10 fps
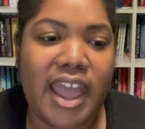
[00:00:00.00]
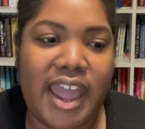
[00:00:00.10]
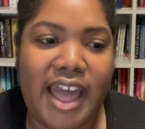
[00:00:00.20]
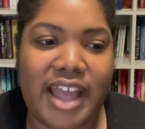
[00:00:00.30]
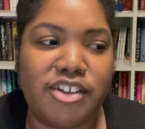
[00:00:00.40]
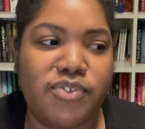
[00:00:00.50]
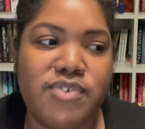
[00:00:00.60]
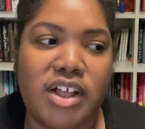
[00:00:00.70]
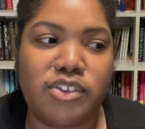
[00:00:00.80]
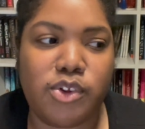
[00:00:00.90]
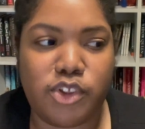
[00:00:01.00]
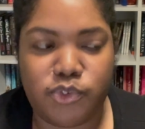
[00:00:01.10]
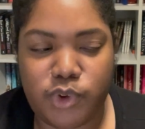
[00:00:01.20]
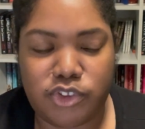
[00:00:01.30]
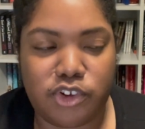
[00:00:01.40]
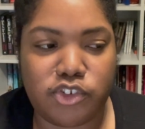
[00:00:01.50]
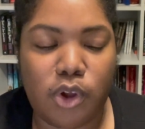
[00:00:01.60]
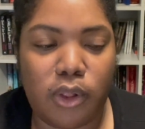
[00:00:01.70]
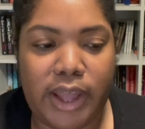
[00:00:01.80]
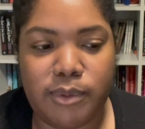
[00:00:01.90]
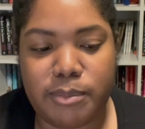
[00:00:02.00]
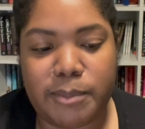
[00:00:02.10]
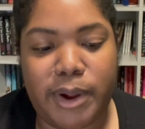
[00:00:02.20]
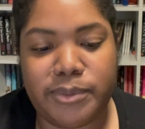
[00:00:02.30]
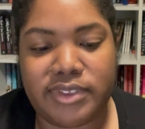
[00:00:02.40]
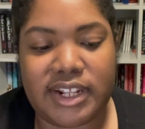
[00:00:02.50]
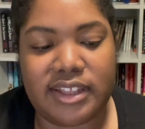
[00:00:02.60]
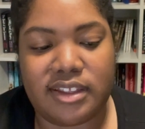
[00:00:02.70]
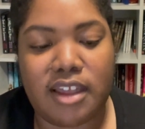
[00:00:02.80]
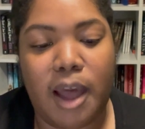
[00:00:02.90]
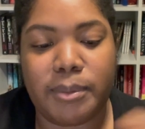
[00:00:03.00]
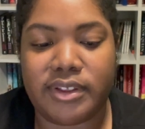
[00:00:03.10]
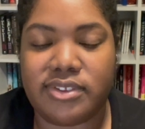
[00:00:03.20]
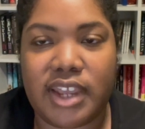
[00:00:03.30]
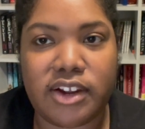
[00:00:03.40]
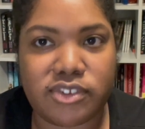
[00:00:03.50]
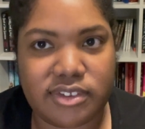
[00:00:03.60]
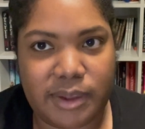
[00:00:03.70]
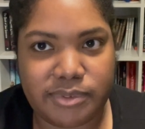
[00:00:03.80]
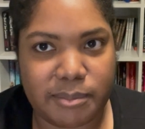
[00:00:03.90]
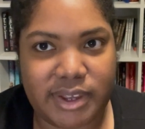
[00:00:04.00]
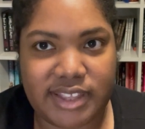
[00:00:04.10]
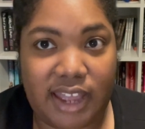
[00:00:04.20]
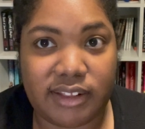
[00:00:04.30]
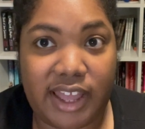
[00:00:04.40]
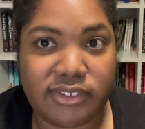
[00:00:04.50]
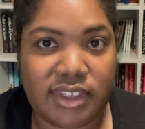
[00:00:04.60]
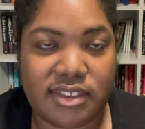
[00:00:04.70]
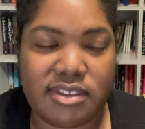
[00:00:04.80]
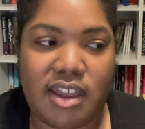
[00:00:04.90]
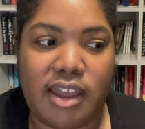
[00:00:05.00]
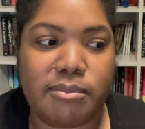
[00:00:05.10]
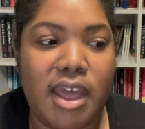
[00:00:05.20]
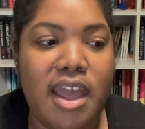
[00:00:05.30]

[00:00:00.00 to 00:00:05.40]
And I just fell into this research hole. I remember I was sitting at the top of the stairs because I was in my townhouse at the time.